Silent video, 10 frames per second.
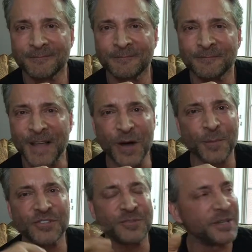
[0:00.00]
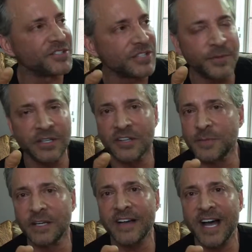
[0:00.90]
I hope this has been something that's been of
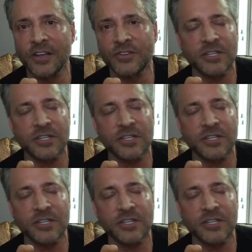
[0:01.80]
value to you.